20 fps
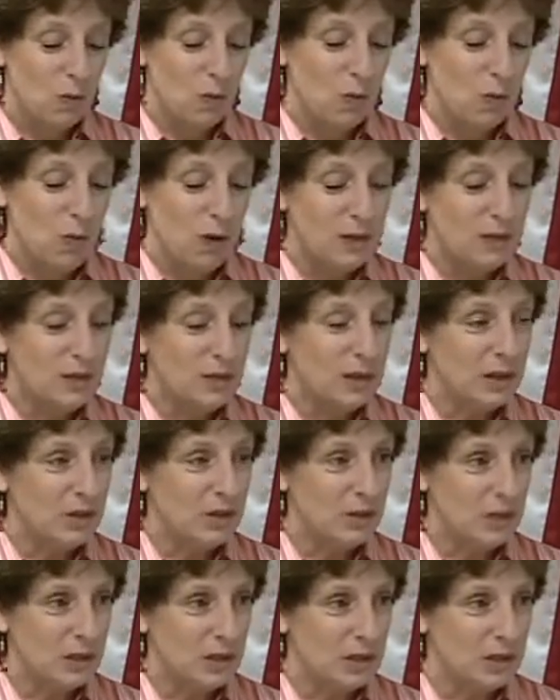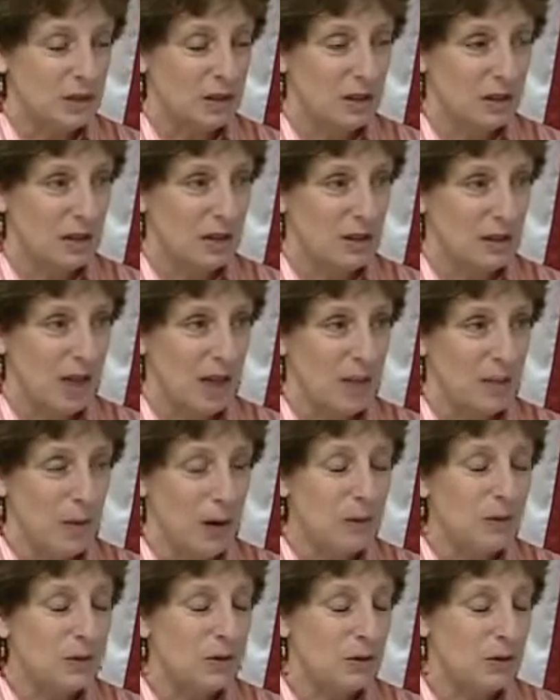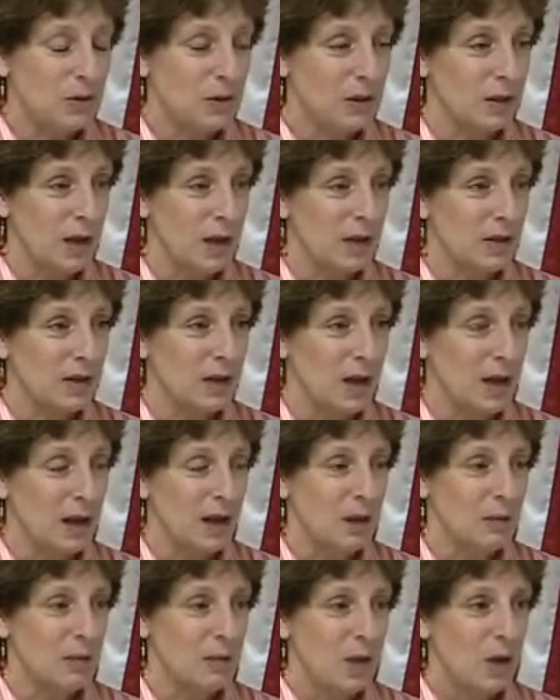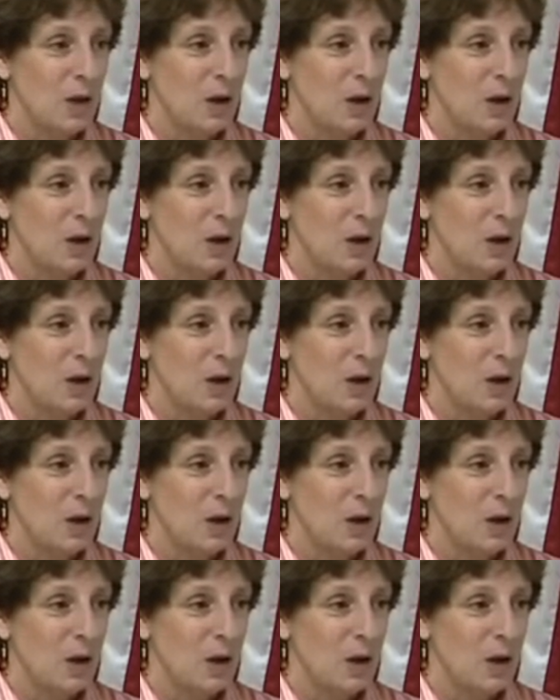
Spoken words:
One of the interesting things that came up during that time